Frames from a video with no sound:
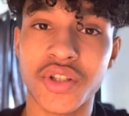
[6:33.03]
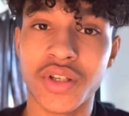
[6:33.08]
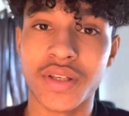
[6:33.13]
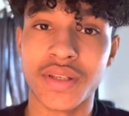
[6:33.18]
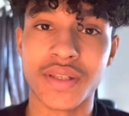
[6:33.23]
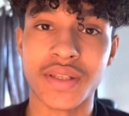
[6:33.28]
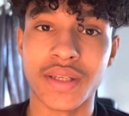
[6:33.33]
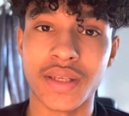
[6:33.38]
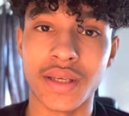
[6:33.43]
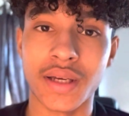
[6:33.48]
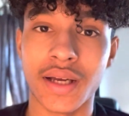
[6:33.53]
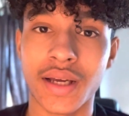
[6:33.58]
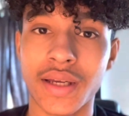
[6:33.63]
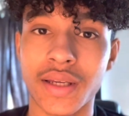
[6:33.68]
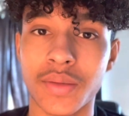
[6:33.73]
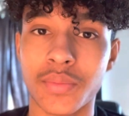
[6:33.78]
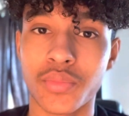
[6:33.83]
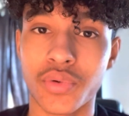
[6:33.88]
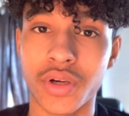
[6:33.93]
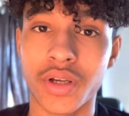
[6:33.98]
you can see, I
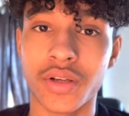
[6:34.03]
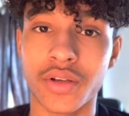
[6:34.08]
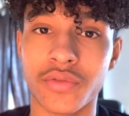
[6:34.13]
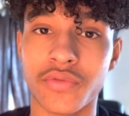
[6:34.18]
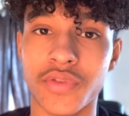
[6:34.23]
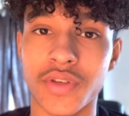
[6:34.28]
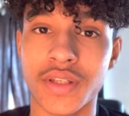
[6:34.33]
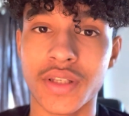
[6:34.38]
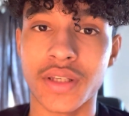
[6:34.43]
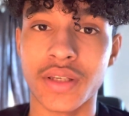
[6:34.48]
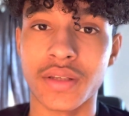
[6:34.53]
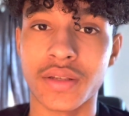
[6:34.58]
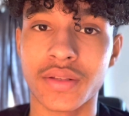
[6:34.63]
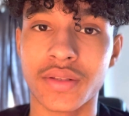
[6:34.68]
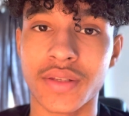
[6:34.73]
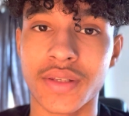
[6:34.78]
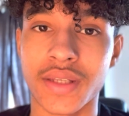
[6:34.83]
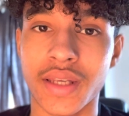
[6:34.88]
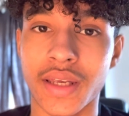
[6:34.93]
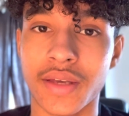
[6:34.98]
had a pretty good physique
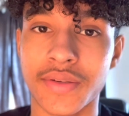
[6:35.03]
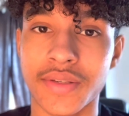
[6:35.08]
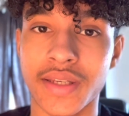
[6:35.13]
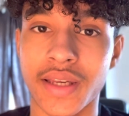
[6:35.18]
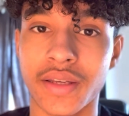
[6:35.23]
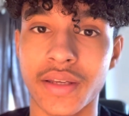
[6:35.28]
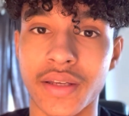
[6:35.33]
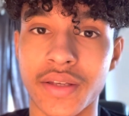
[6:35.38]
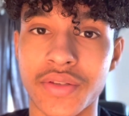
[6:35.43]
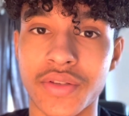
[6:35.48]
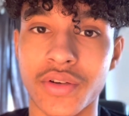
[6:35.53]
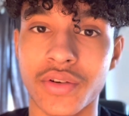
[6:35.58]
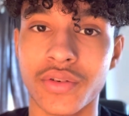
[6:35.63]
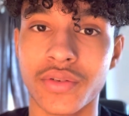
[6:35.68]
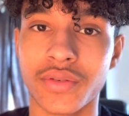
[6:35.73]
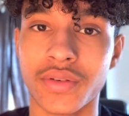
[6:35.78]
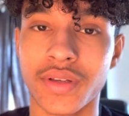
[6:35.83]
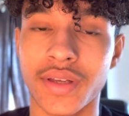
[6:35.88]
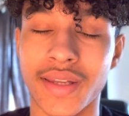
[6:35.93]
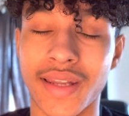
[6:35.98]
to say I was 10 years
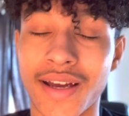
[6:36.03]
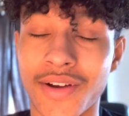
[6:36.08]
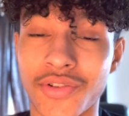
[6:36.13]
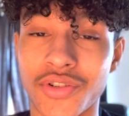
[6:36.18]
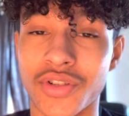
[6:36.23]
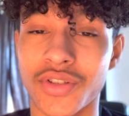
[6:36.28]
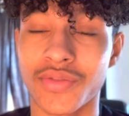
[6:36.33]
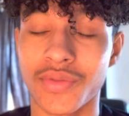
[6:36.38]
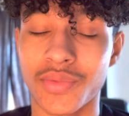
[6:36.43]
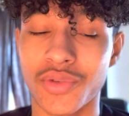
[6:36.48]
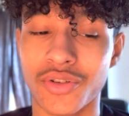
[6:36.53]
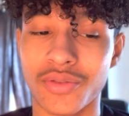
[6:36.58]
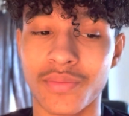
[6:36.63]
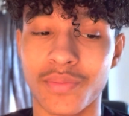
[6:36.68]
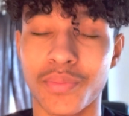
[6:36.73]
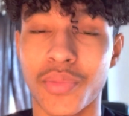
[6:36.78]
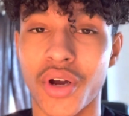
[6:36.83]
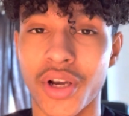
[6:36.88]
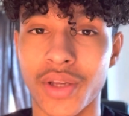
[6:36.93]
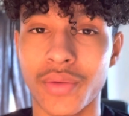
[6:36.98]
old. And that was just from doing
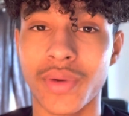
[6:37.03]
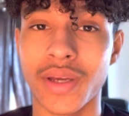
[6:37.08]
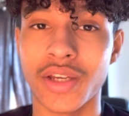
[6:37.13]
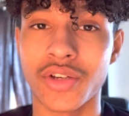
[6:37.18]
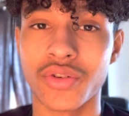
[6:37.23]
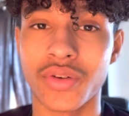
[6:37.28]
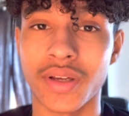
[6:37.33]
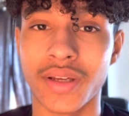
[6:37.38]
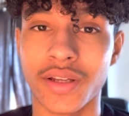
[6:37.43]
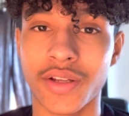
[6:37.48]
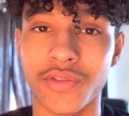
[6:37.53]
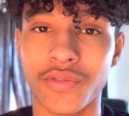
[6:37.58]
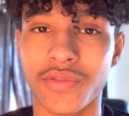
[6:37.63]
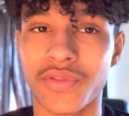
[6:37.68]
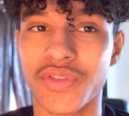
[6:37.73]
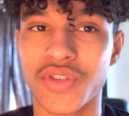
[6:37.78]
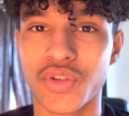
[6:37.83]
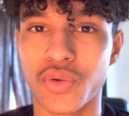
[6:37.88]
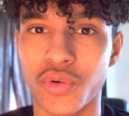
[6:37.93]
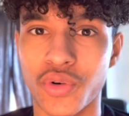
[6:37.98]
bodyweight training
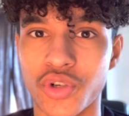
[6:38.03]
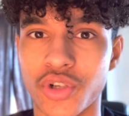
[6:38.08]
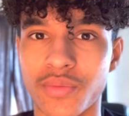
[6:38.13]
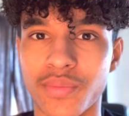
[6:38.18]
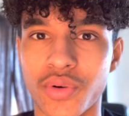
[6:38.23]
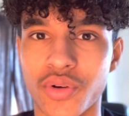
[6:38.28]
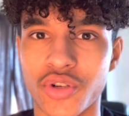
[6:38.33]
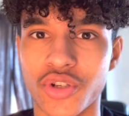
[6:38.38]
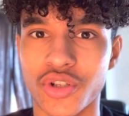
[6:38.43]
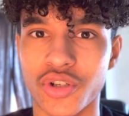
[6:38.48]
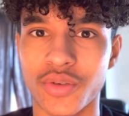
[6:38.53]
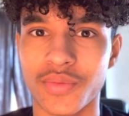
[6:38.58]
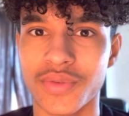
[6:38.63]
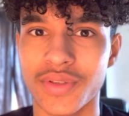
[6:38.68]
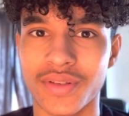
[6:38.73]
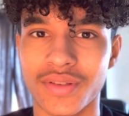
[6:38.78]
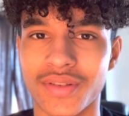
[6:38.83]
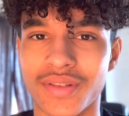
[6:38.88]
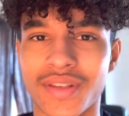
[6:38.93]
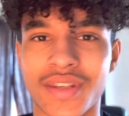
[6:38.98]
of 200 push-ups
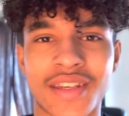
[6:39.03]
and